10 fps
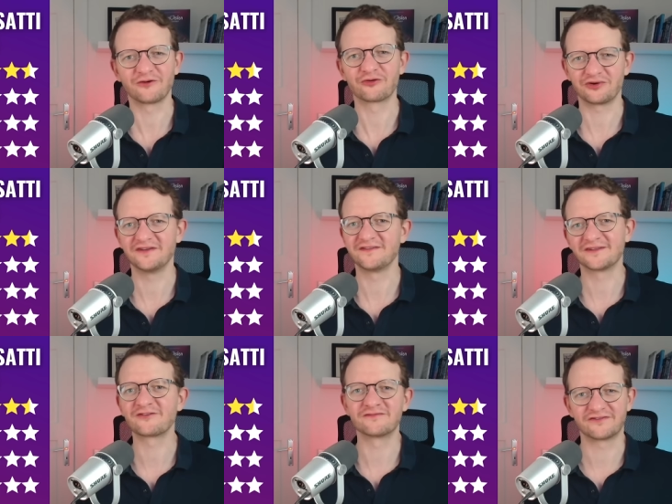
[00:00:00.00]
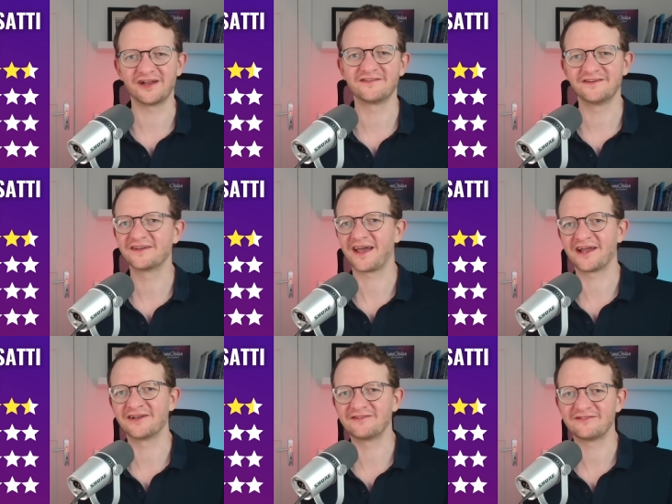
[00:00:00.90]
crazy and so frantic
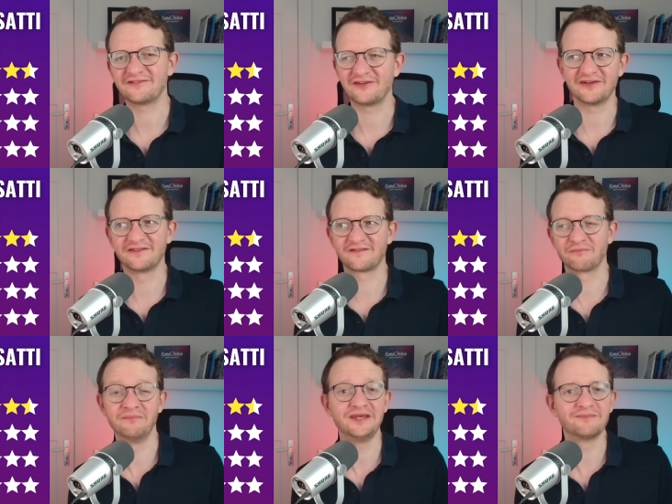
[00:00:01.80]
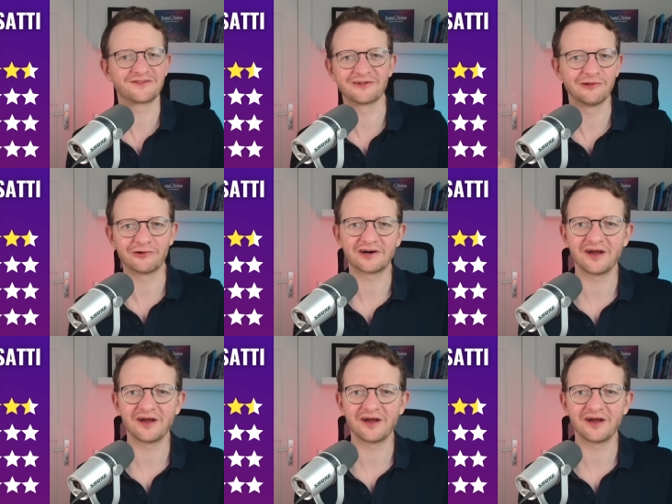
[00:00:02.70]
and it's memes galore.